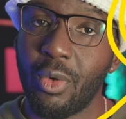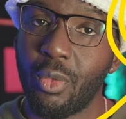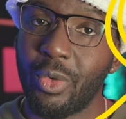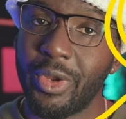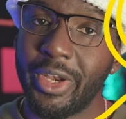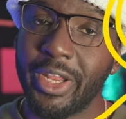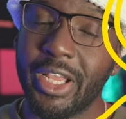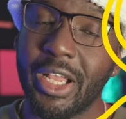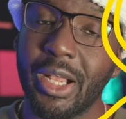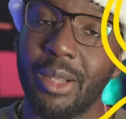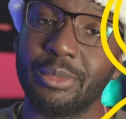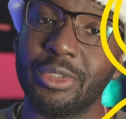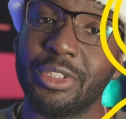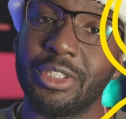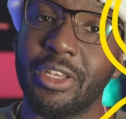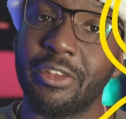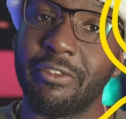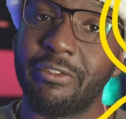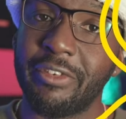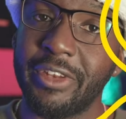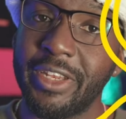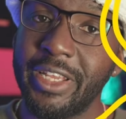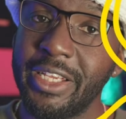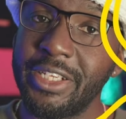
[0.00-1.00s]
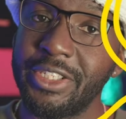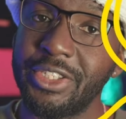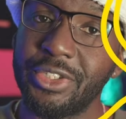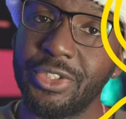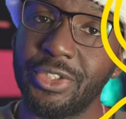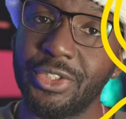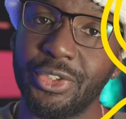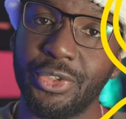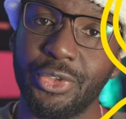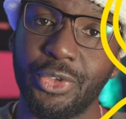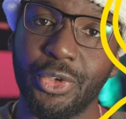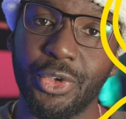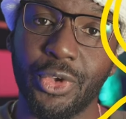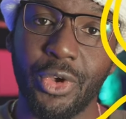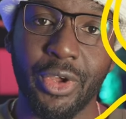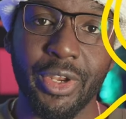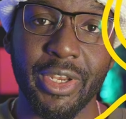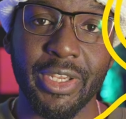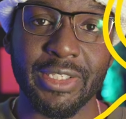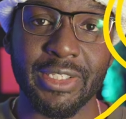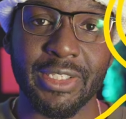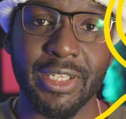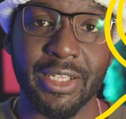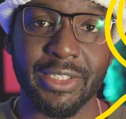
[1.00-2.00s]
when it comes to the Phoenicians who took
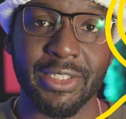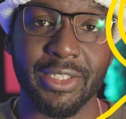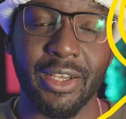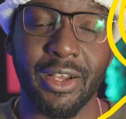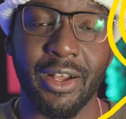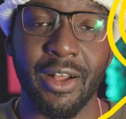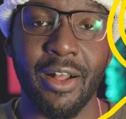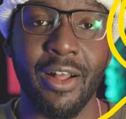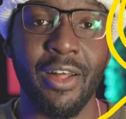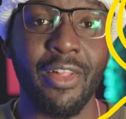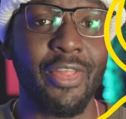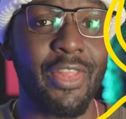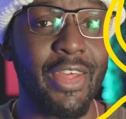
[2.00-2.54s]
on this letter,